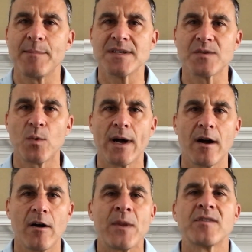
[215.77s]
as
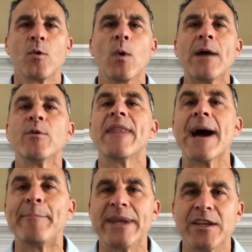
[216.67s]
well. So why would
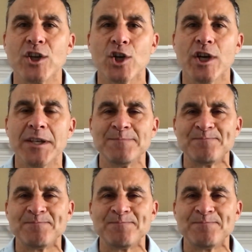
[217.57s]
that be good?